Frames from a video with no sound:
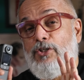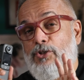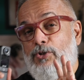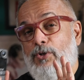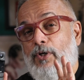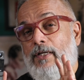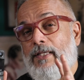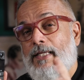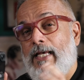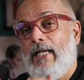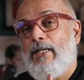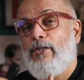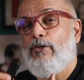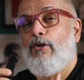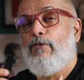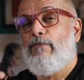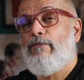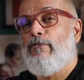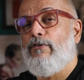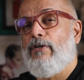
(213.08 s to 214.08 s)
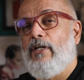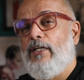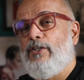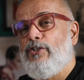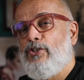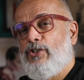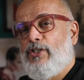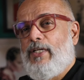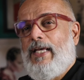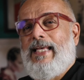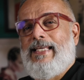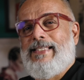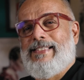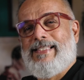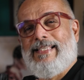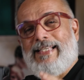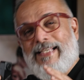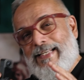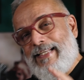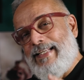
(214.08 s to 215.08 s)
sure that your footage
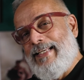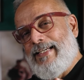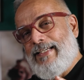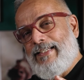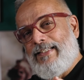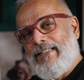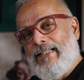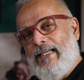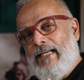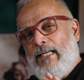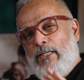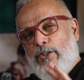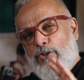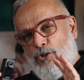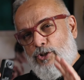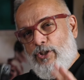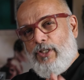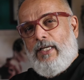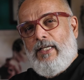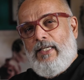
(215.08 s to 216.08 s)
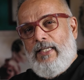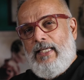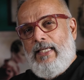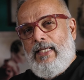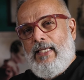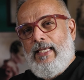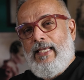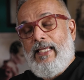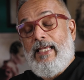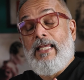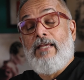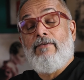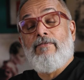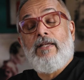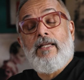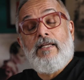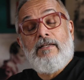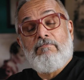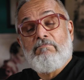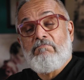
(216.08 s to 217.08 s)
stays clear, steady,
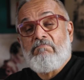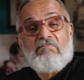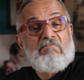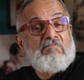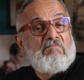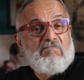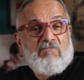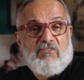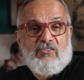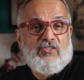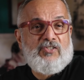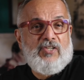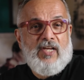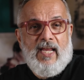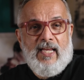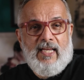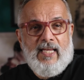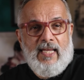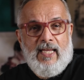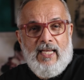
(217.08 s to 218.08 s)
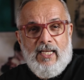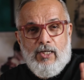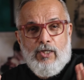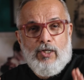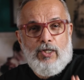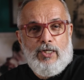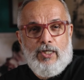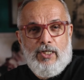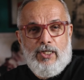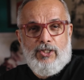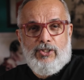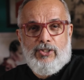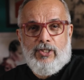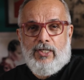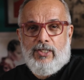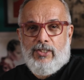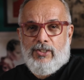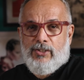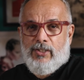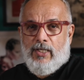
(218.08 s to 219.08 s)
even in shaky
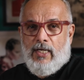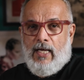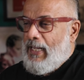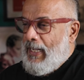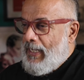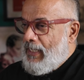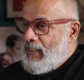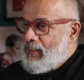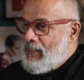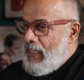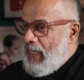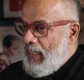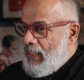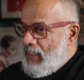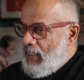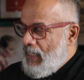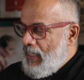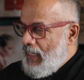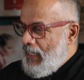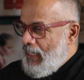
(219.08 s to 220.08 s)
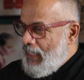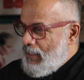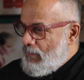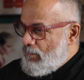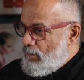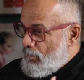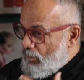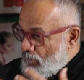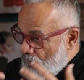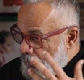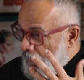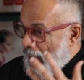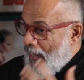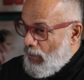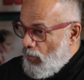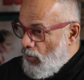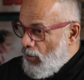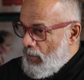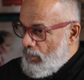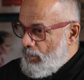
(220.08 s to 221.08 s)
conditions. Like I said, it may
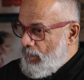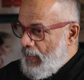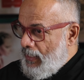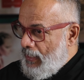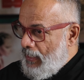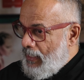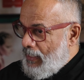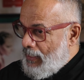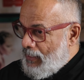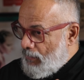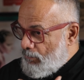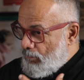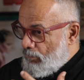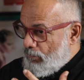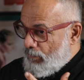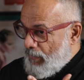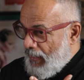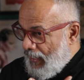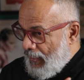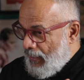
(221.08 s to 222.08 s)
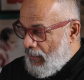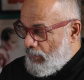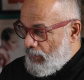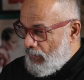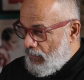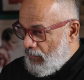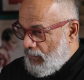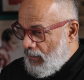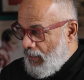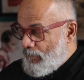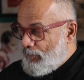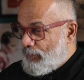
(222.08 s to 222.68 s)
not be comparable